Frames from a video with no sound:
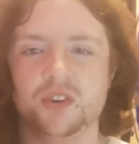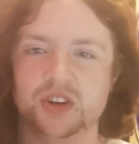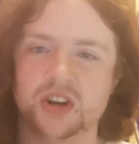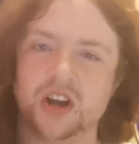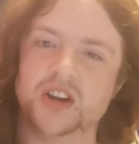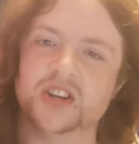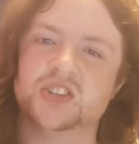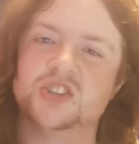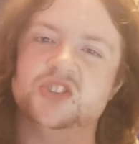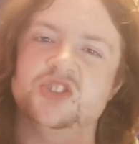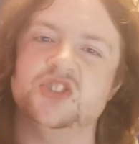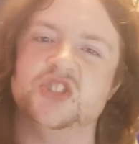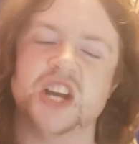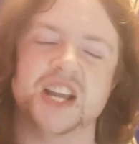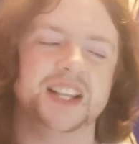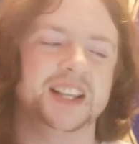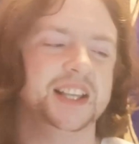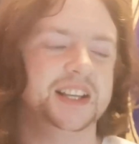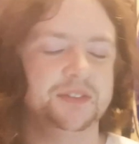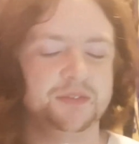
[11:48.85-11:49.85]
nice and
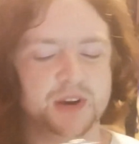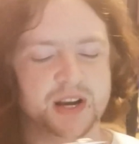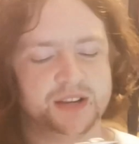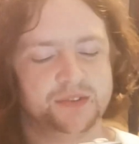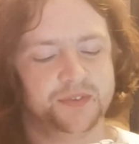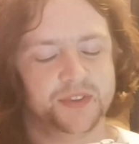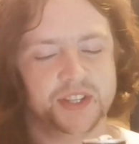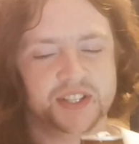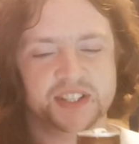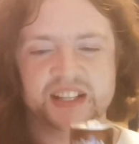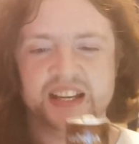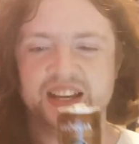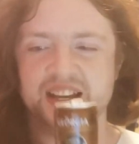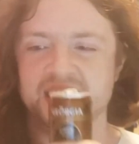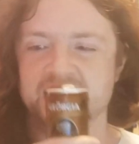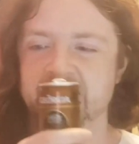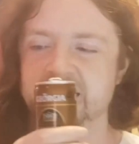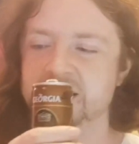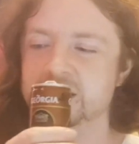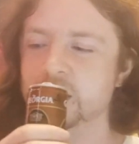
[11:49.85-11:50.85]
gently, ready for the day
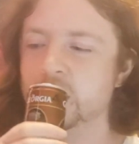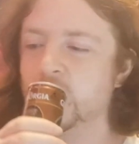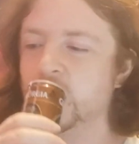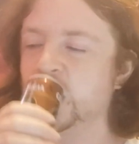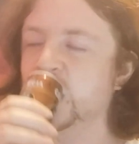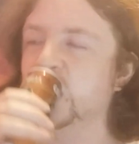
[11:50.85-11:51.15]
ahead.